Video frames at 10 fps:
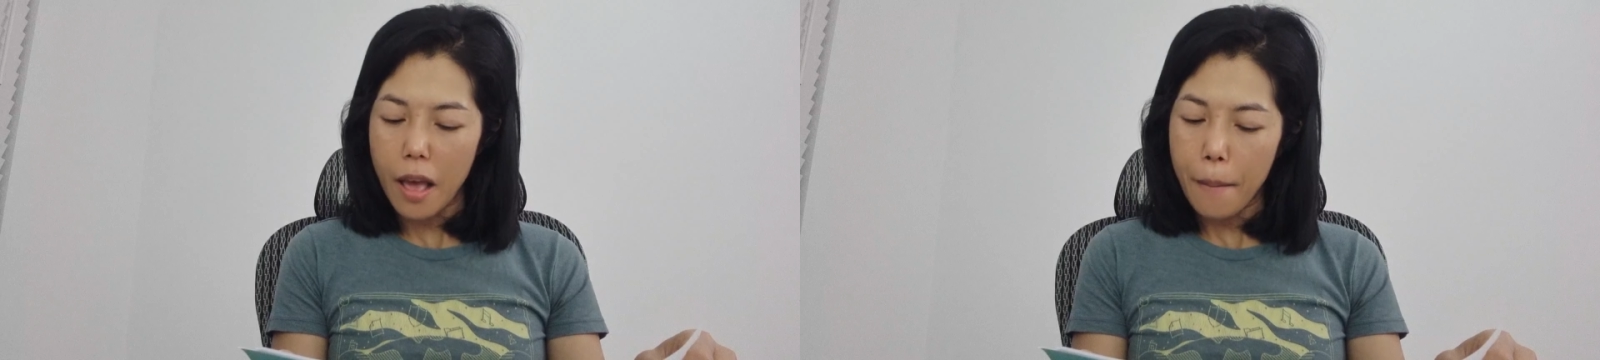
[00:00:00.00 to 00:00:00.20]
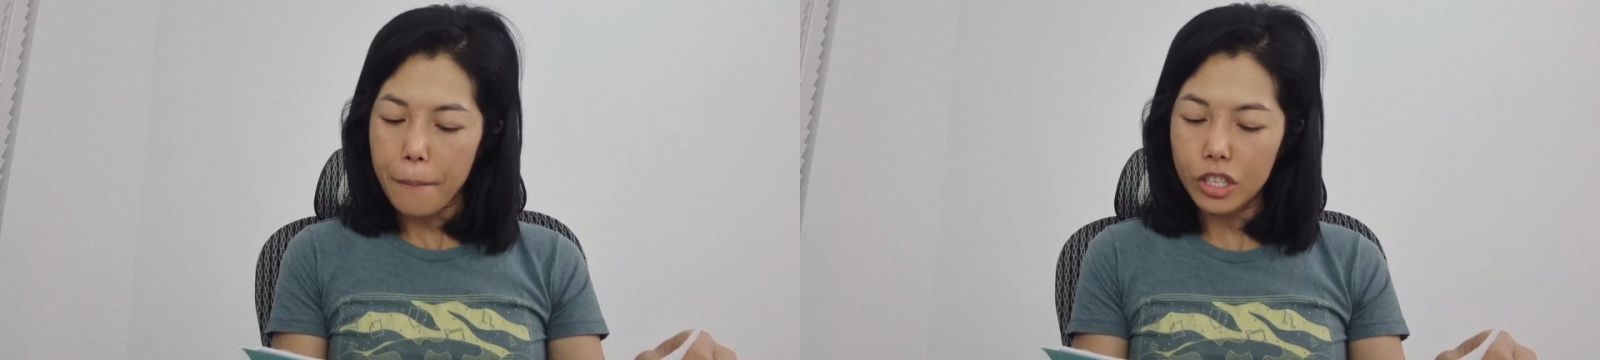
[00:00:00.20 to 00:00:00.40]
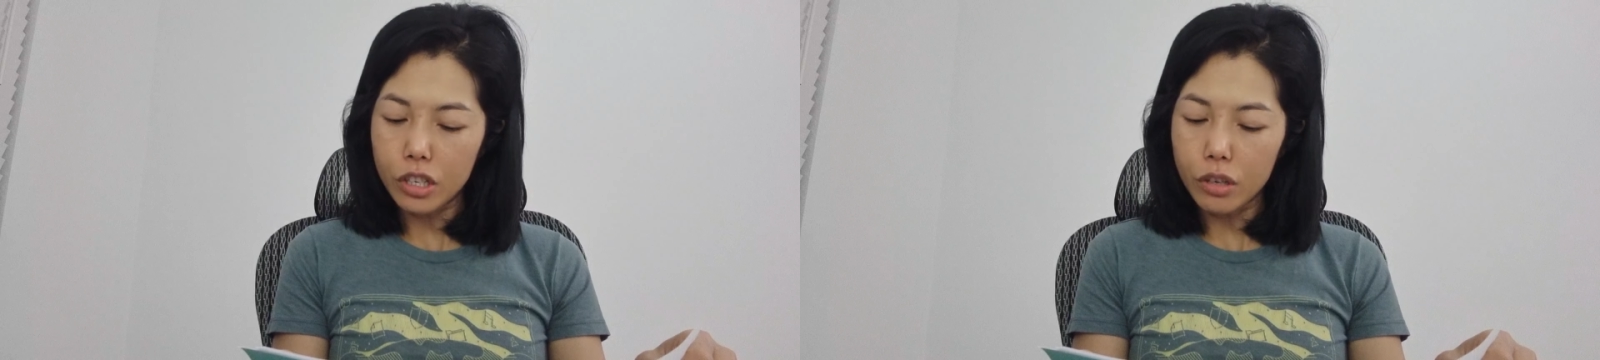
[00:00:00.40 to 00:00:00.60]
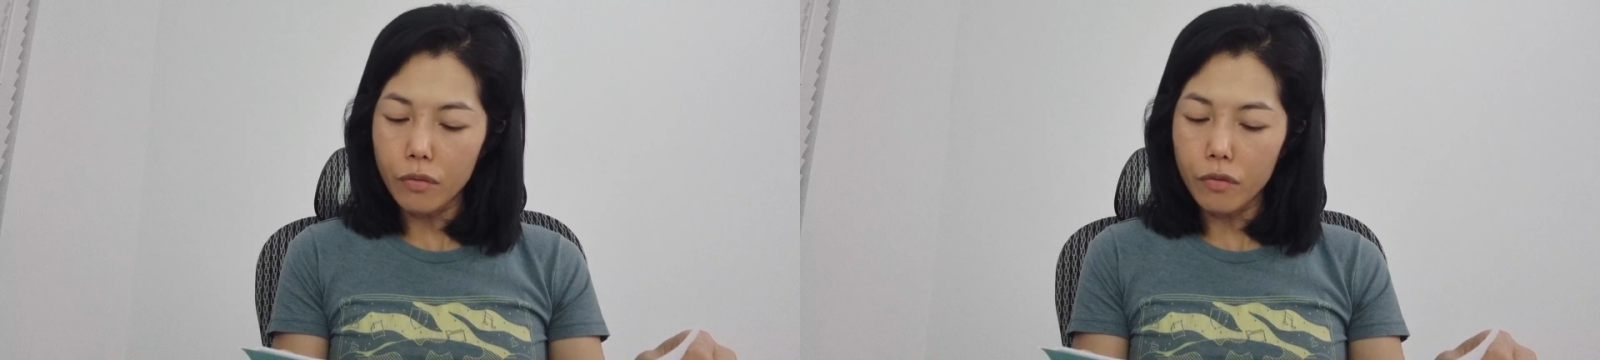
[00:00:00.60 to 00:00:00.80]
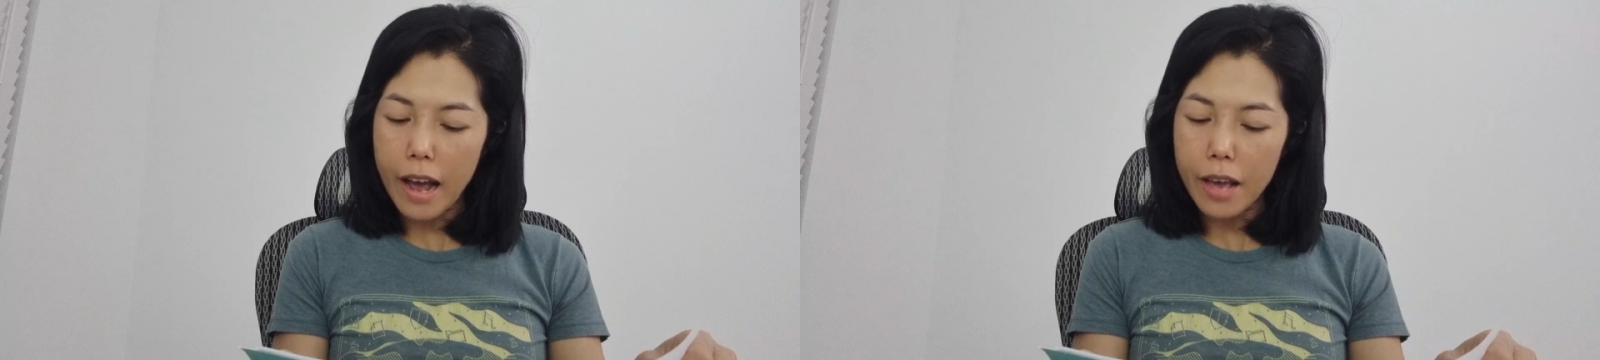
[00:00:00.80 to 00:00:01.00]
But
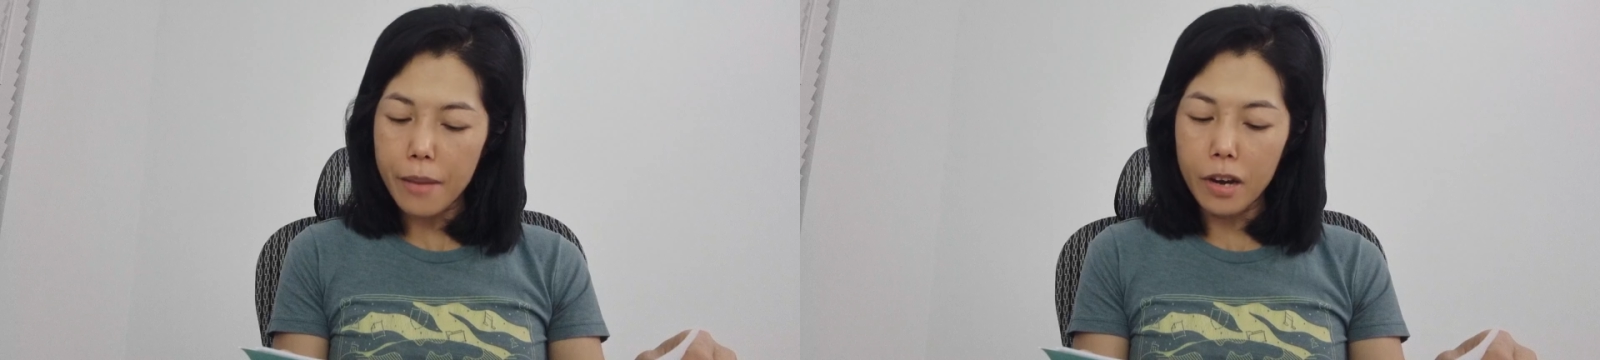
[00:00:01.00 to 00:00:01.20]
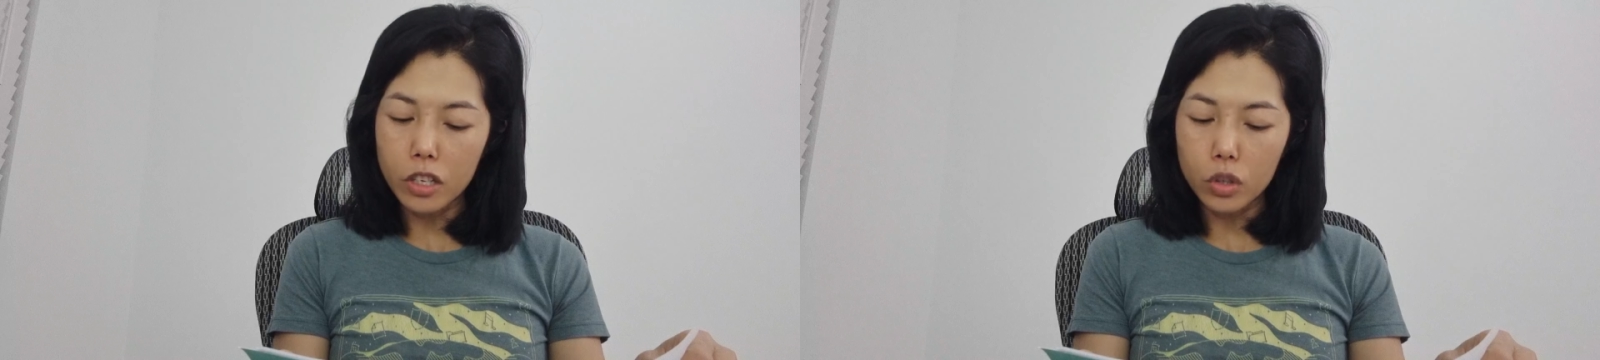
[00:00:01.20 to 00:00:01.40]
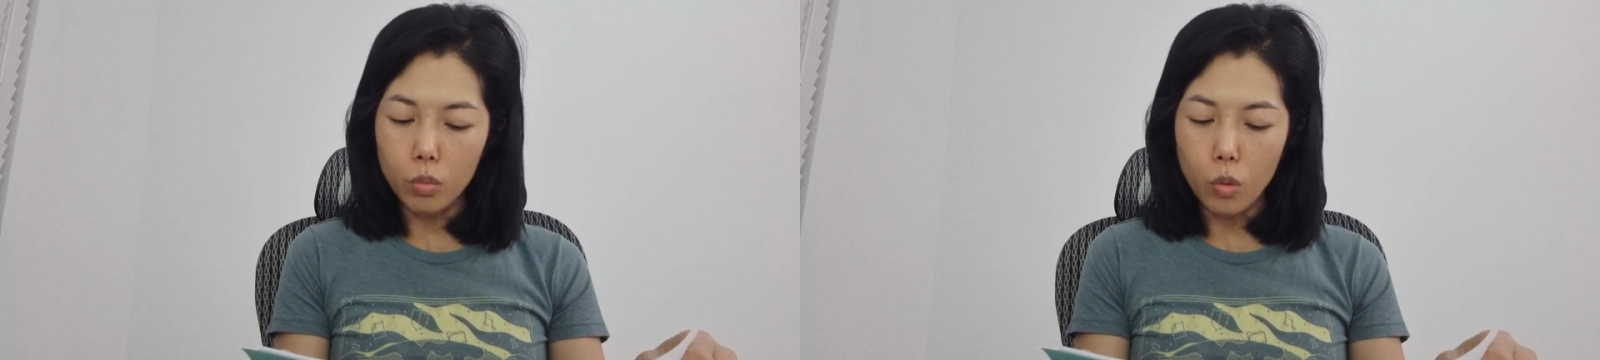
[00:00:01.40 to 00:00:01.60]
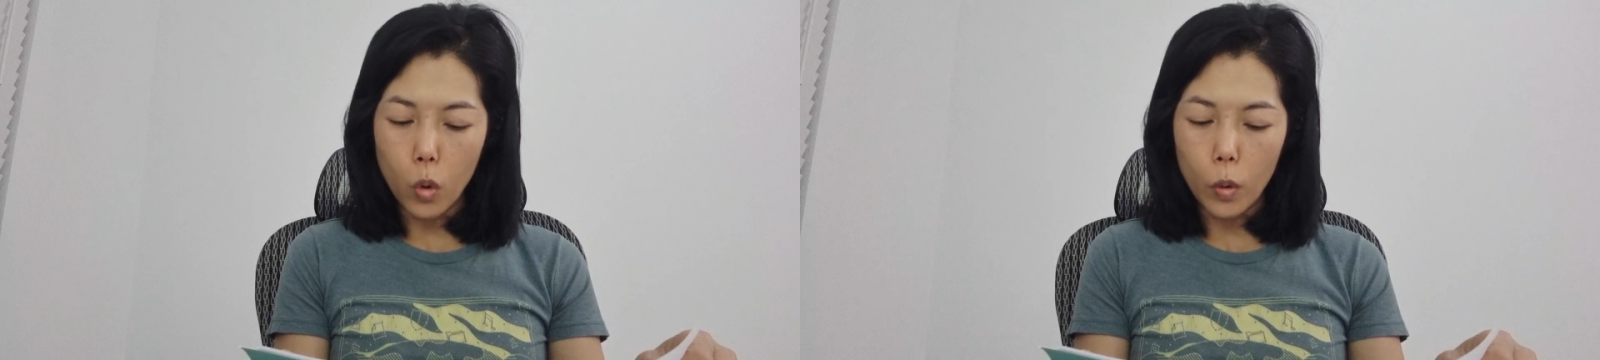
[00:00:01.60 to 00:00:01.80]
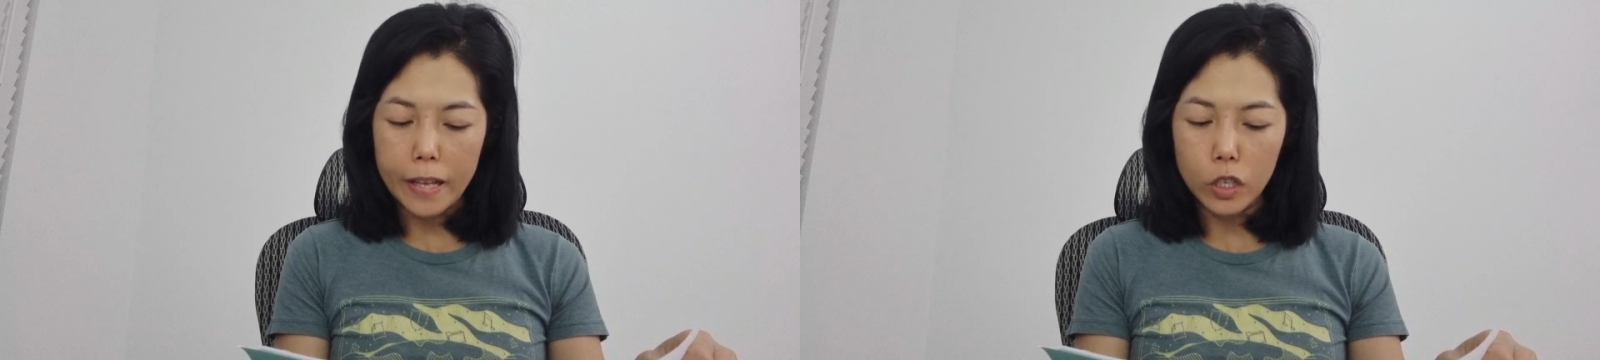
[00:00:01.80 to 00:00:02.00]
you find much
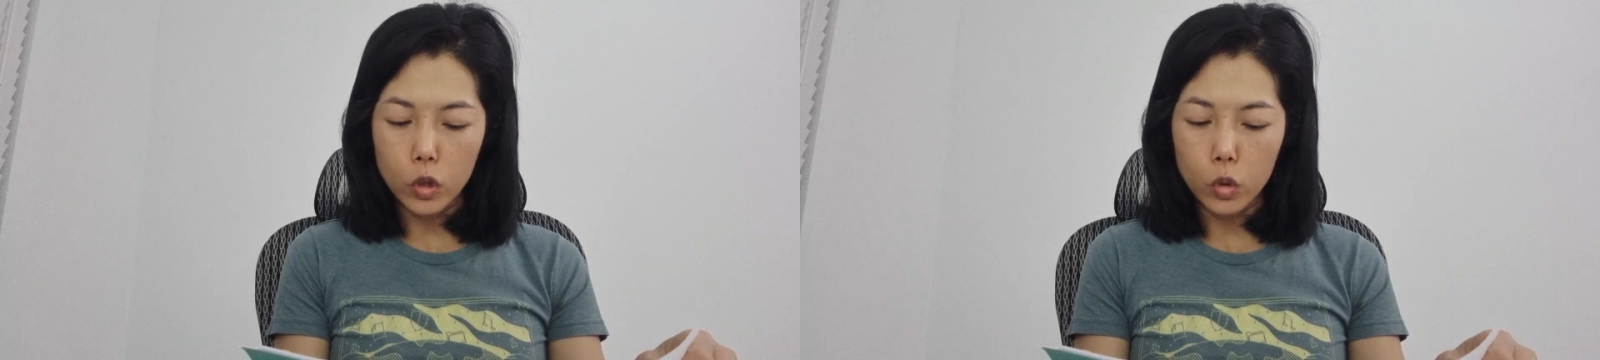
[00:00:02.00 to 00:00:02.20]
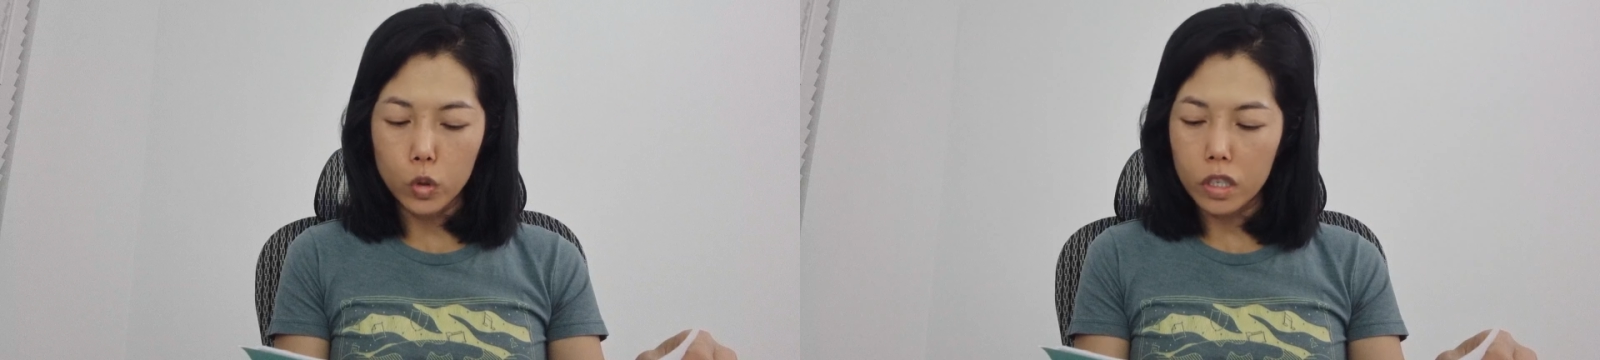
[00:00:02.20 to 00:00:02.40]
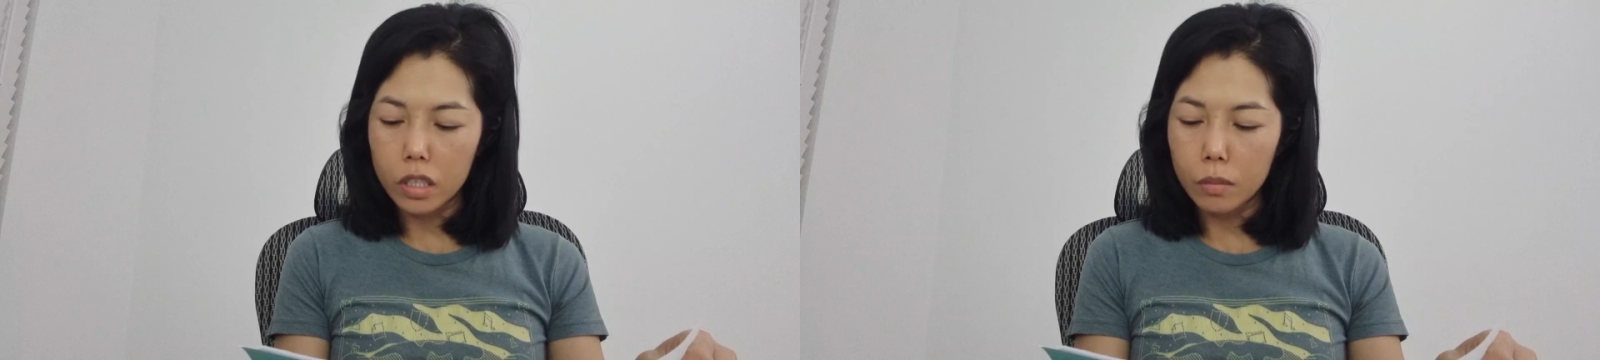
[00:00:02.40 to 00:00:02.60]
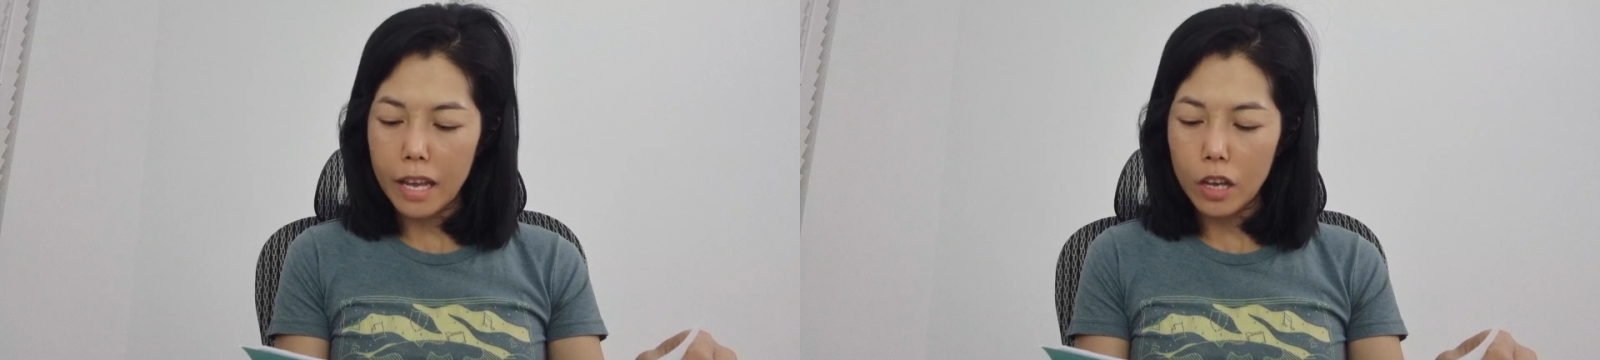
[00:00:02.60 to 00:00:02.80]
more than you just my